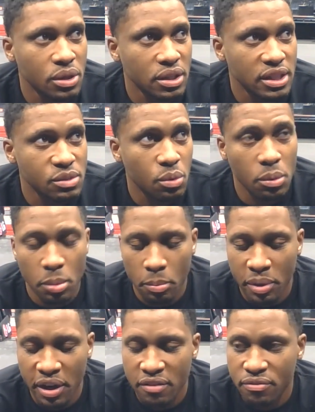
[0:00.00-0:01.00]
This is what we
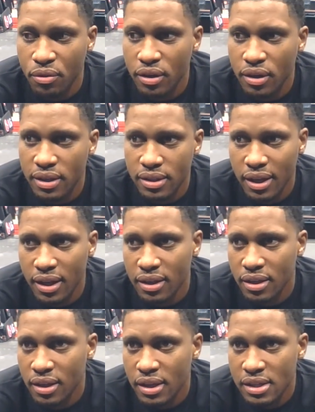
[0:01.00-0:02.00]
prepare for. And
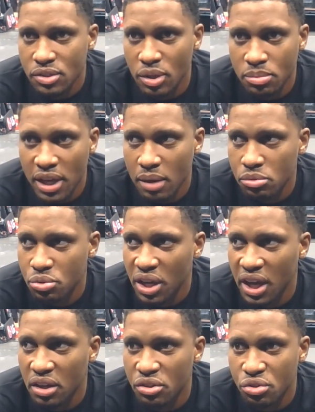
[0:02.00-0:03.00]
sometimes you
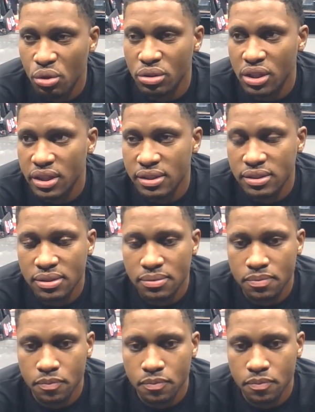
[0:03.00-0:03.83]
can't control things.